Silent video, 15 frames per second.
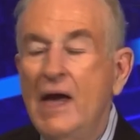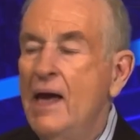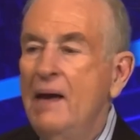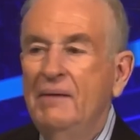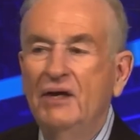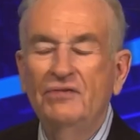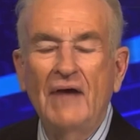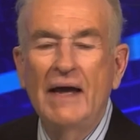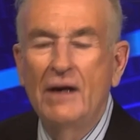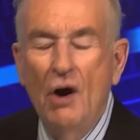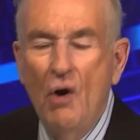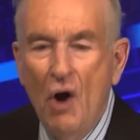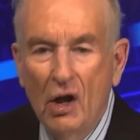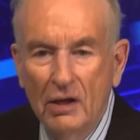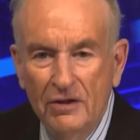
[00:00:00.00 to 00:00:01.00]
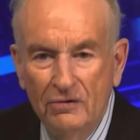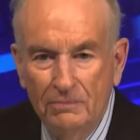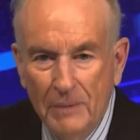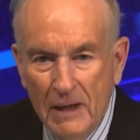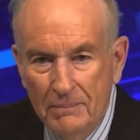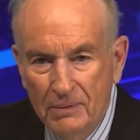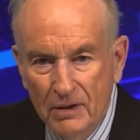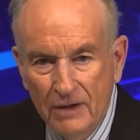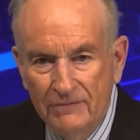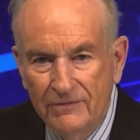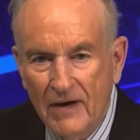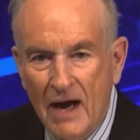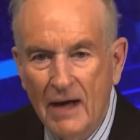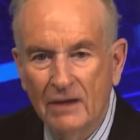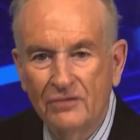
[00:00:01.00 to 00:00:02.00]
because I know all these people at
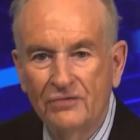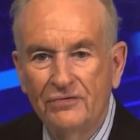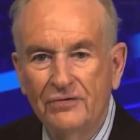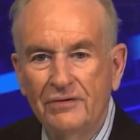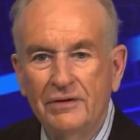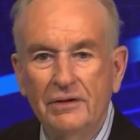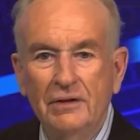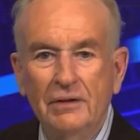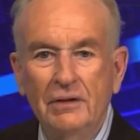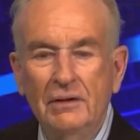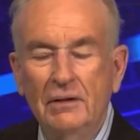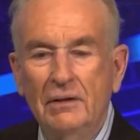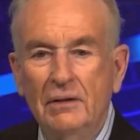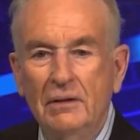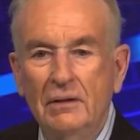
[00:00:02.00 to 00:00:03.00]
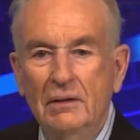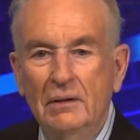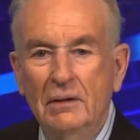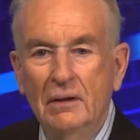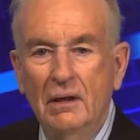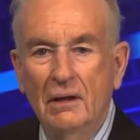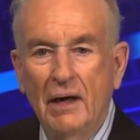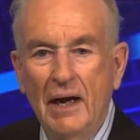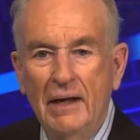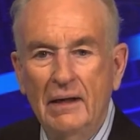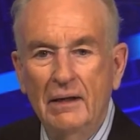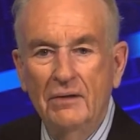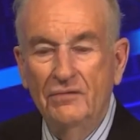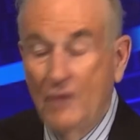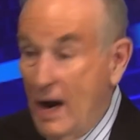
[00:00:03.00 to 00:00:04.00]
Fox. All right?
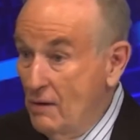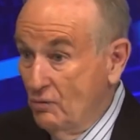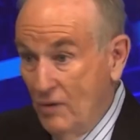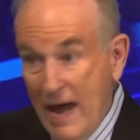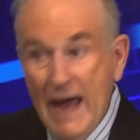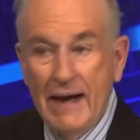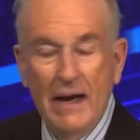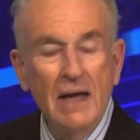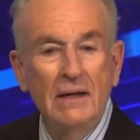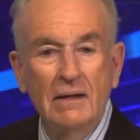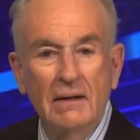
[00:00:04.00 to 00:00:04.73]
So I read it,